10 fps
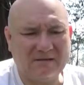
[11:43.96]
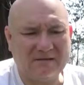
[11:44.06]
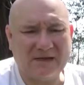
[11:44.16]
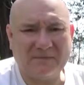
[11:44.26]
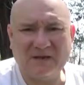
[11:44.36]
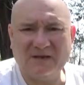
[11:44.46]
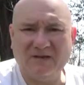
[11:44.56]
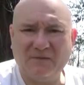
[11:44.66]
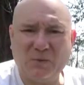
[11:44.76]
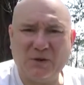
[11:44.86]
something
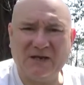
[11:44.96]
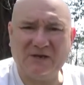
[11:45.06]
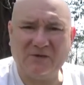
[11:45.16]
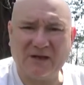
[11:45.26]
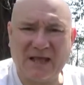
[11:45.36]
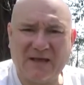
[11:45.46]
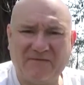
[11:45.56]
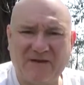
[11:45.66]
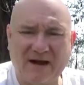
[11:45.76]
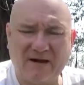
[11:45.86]
to put into a
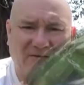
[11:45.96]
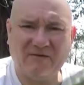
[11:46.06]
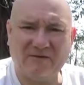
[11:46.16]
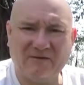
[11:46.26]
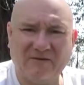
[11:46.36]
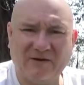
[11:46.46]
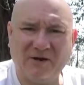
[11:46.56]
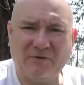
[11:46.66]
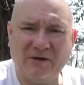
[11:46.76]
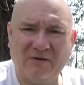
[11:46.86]
campfire or a
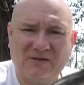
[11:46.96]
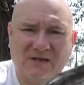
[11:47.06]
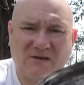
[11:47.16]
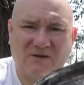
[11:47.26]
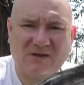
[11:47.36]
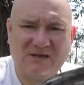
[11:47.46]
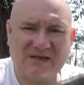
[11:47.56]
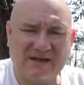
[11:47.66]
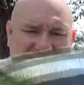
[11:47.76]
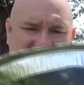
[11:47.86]
grill to cook
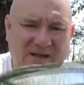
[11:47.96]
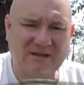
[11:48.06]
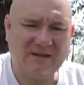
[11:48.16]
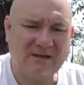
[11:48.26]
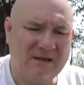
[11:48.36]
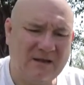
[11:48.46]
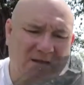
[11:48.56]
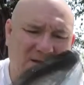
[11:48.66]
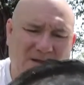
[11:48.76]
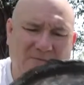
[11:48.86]
stuff with.
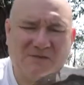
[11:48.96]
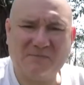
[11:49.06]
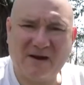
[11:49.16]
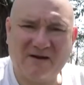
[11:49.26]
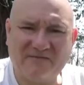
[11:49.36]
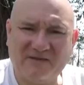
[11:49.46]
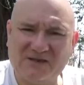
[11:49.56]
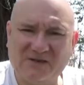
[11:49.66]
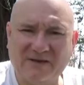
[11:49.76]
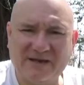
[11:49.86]
It was paraffin,
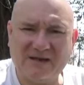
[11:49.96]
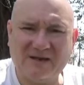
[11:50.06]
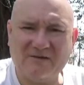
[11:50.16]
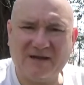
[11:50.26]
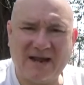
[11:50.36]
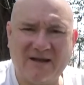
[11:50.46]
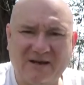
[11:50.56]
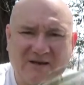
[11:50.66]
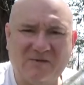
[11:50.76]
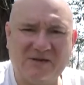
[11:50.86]
so it didn't go down.
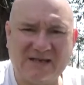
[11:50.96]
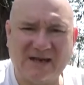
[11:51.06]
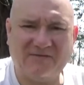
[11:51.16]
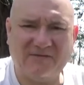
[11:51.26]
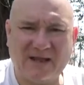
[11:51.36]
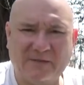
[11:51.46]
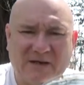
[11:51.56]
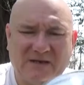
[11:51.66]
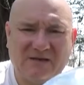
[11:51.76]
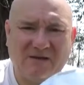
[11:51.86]
It always stayed
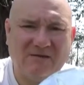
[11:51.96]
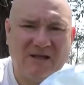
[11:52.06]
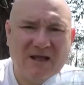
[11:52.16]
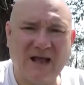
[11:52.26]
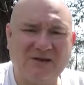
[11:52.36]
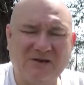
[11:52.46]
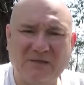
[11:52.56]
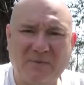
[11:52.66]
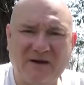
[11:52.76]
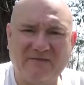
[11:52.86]
flaming, so I took
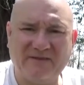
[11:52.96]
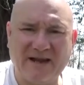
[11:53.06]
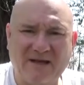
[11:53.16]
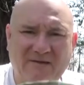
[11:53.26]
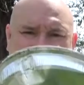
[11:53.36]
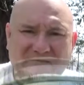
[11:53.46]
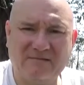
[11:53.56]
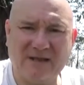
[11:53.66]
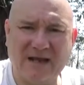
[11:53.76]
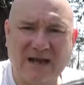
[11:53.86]
the paraffin out,
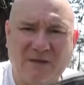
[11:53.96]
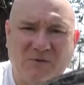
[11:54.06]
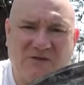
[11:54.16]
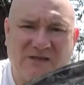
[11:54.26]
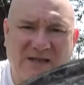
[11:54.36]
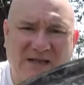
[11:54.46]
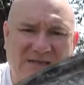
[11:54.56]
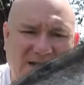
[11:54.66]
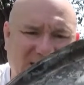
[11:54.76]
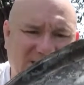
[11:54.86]
and now I'm using
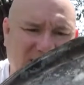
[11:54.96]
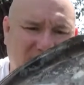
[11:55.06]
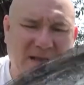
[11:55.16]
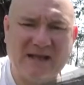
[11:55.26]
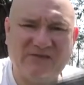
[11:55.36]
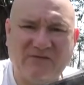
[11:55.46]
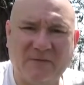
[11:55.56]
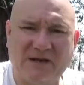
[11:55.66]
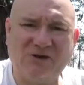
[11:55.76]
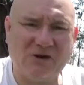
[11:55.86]
this as a base for
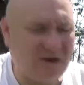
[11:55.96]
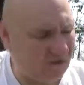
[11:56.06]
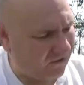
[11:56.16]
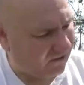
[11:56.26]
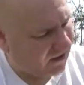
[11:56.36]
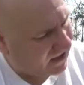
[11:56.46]
my charcoal,